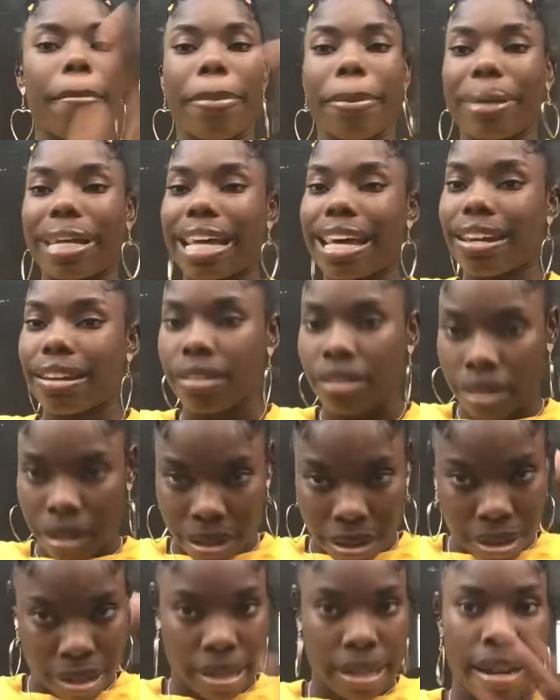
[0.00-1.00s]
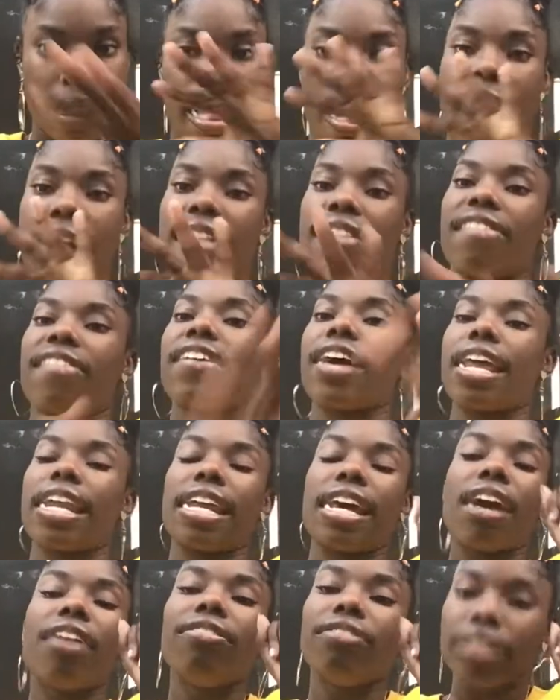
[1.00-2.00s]
better than
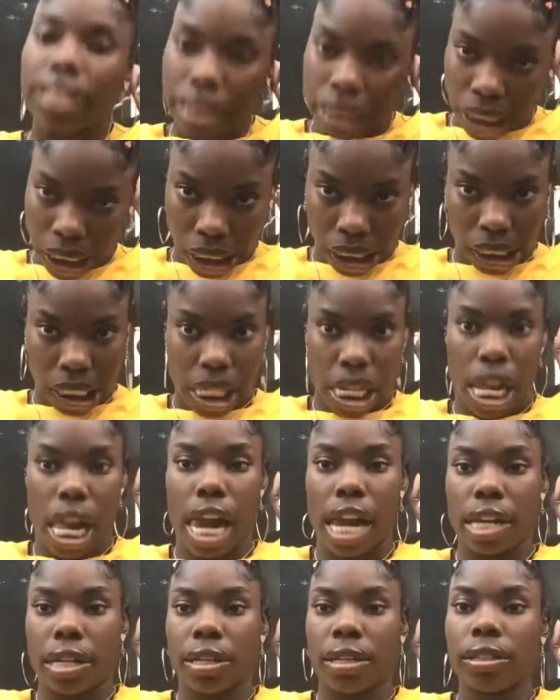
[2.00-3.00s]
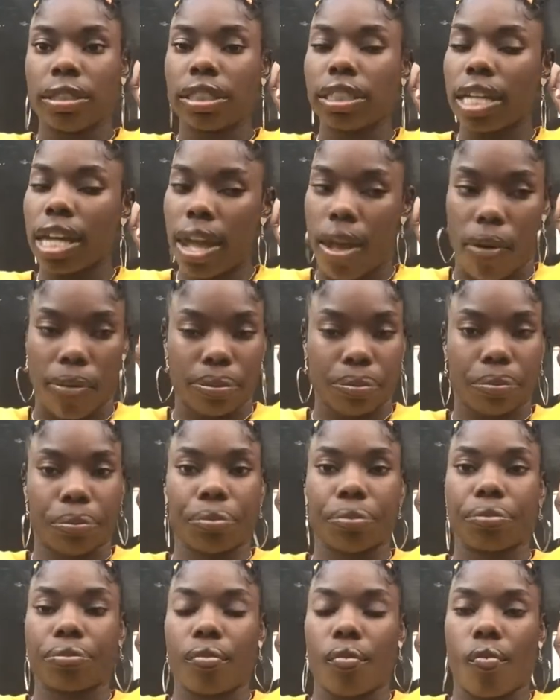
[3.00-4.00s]
ever okay
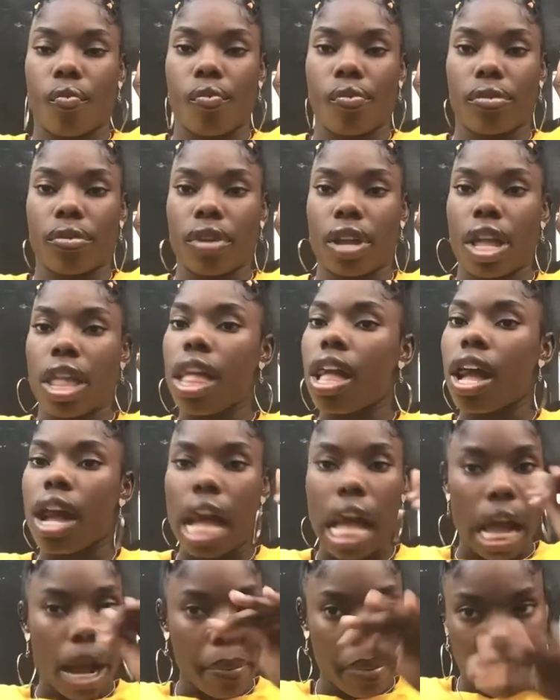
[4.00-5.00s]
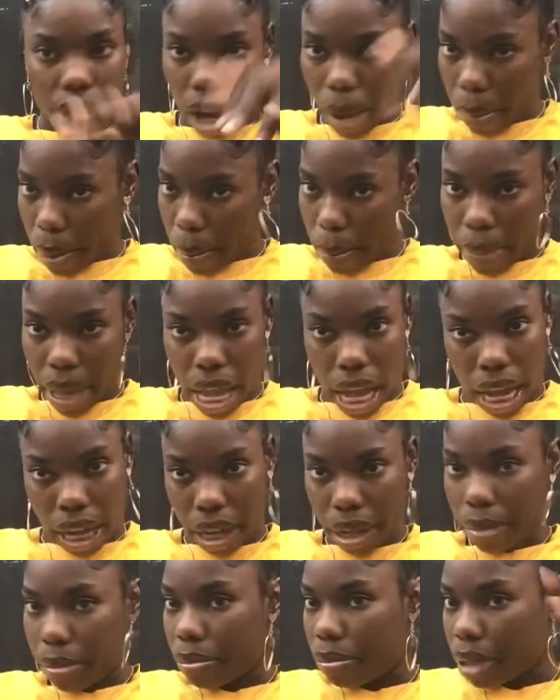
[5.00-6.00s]
I'll be coming back
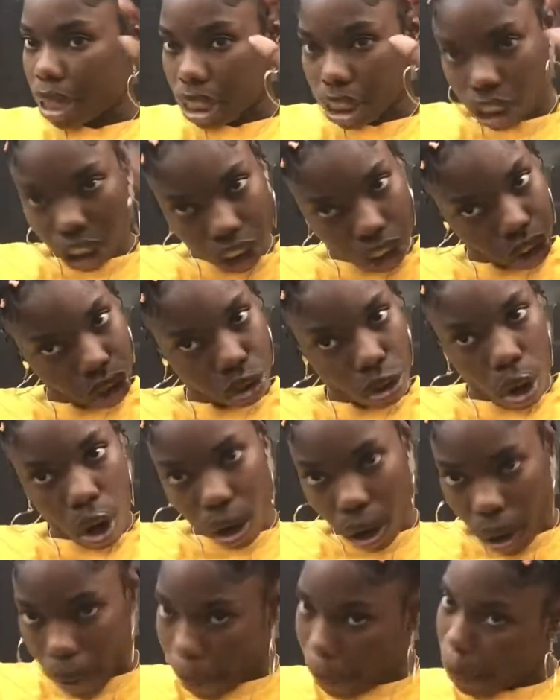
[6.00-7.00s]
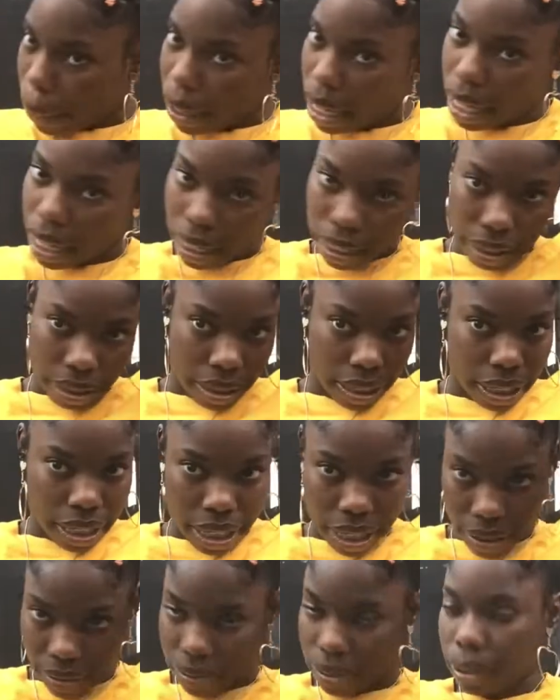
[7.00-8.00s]
bigger, stronger, better than
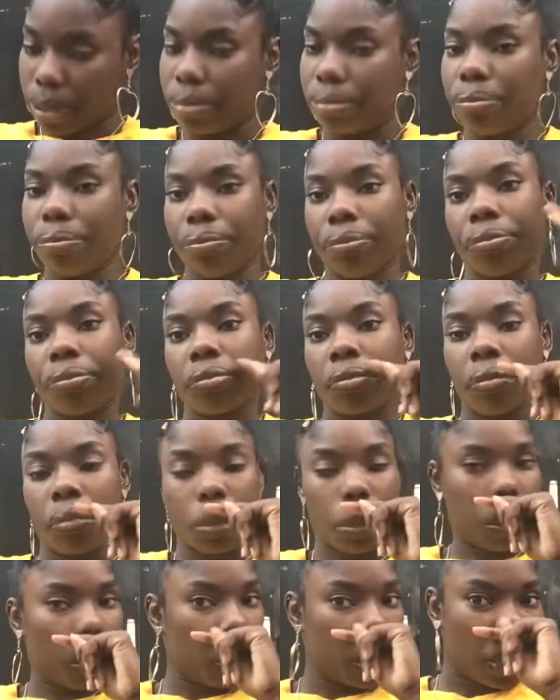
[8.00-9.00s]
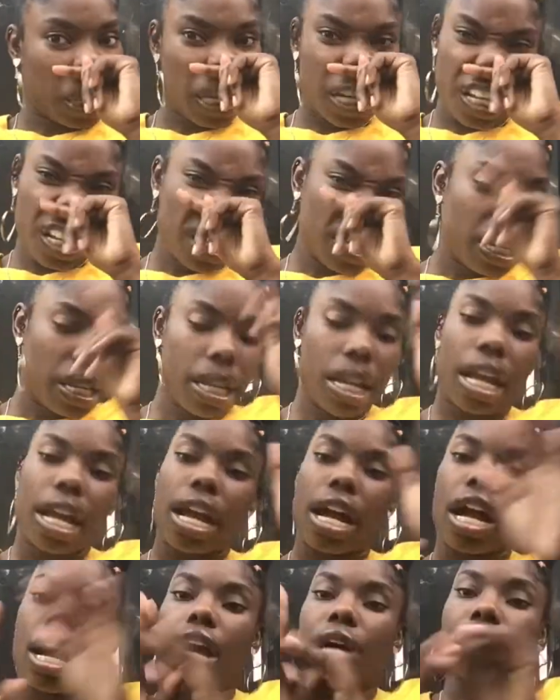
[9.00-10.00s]
ever. Okay?
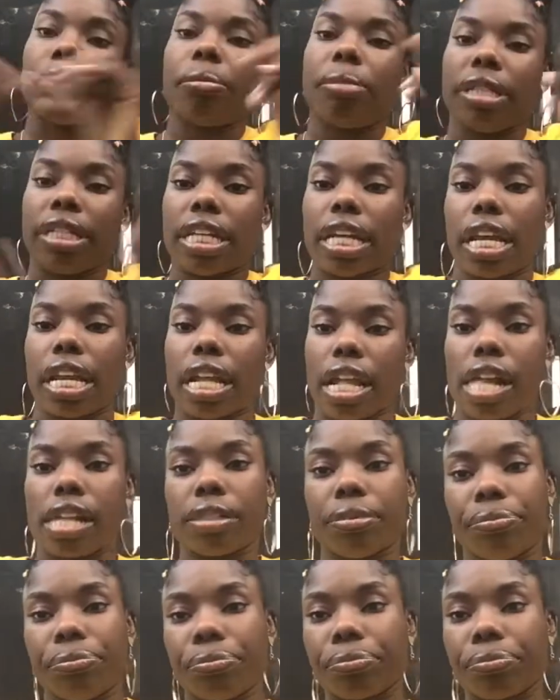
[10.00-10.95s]
I will be getting